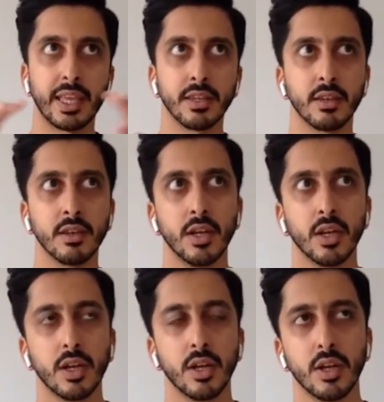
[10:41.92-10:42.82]
in
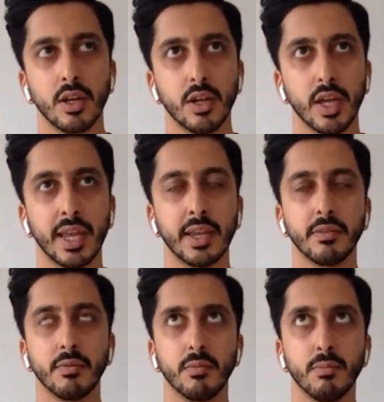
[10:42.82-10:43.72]

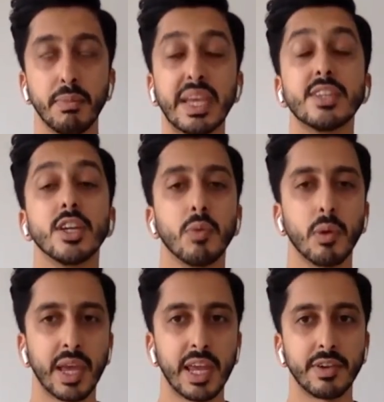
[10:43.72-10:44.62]
media,
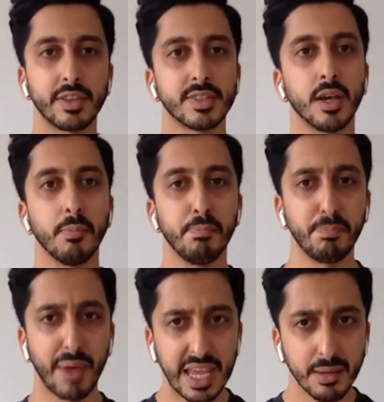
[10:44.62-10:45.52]
we were hearing the term
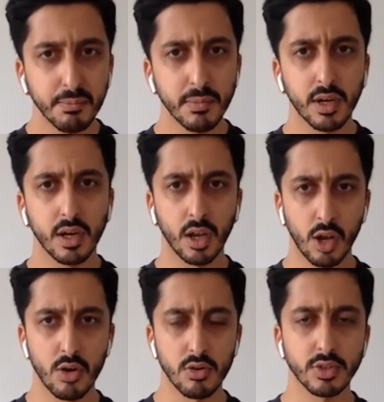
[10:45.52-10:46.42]
BAME a
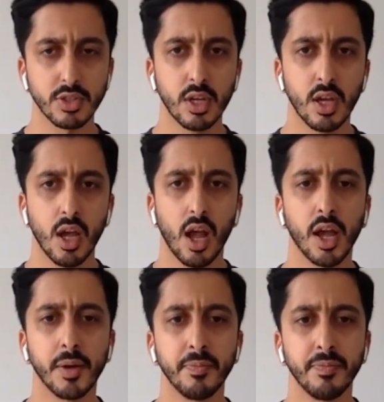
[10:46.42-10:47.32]
lot,
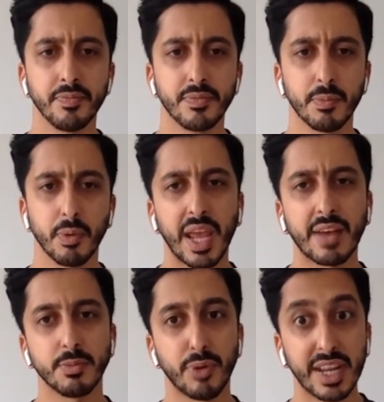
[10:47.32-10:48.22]
but we
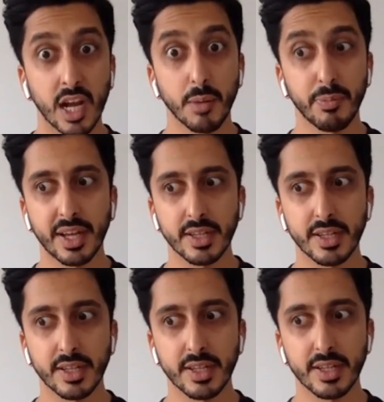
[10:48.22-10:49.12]
have to break up that
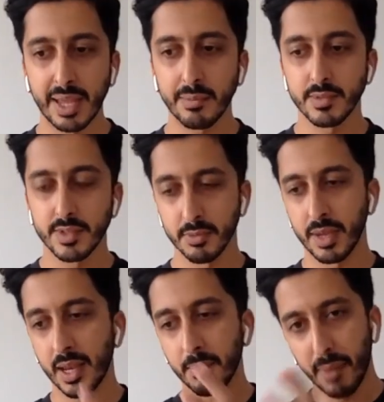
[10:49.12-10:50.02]
term BAME to
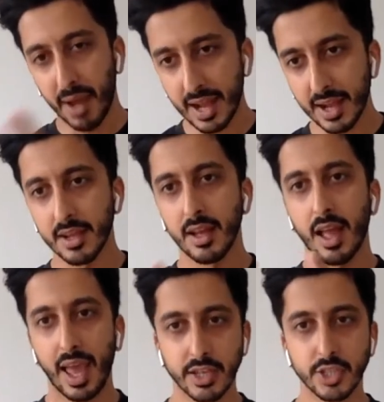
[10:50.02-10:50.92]
mean Black,
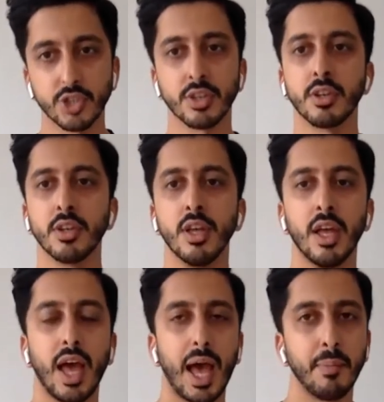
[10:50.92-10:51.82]
Asian,
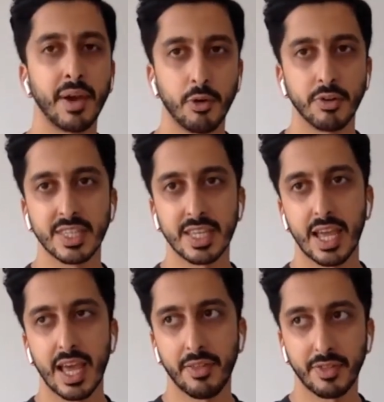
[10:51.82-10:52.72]
and
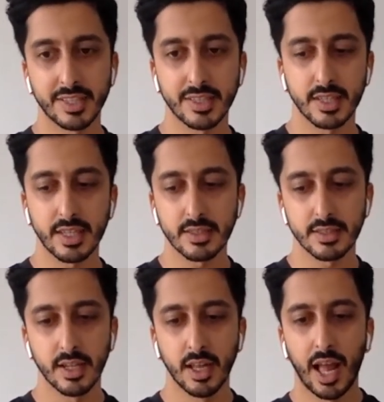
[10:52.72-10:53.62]
minority
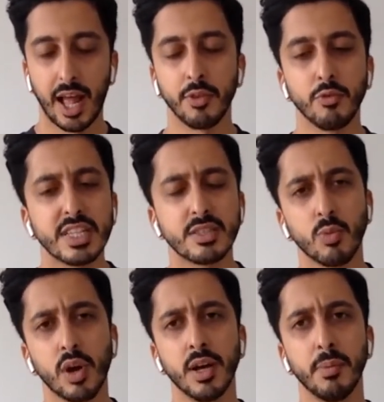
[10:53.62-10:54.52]
ethnicities. And the
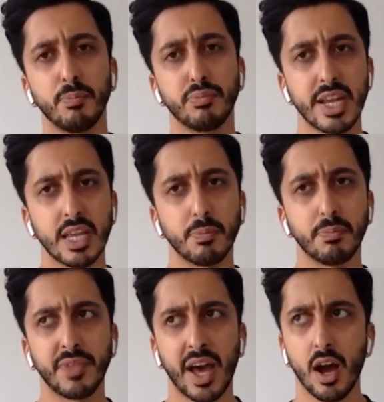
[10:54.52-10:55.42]
reason why I break
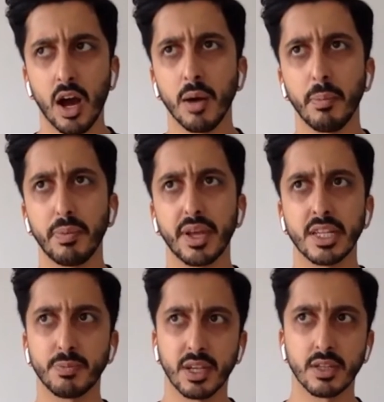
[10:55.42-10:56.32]
that up
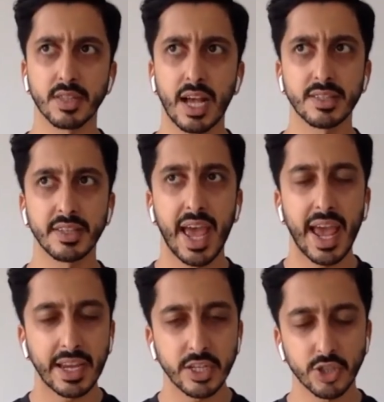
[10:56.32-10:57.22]
is because as an
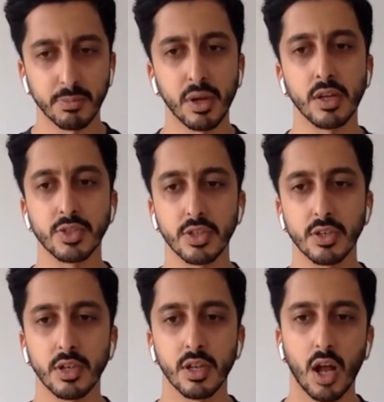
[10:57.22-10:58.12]
Asian
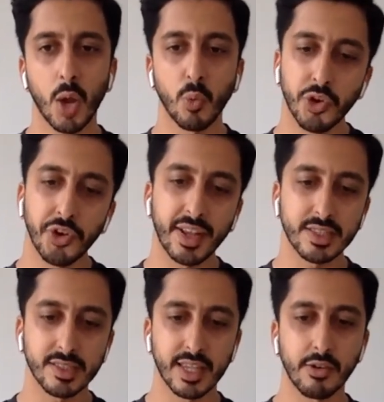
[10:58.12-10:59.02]
person, I wouldn't
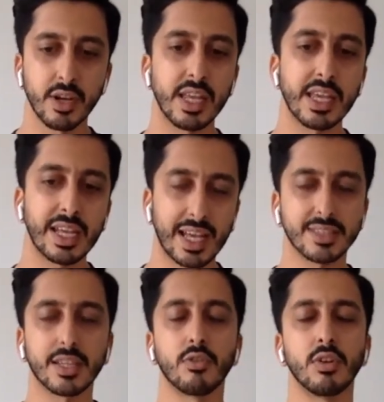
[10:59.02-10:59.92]
necessarily
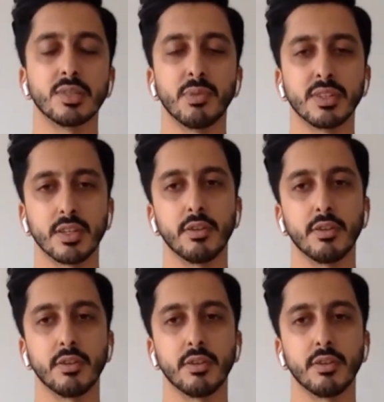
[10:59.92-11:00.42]
categorize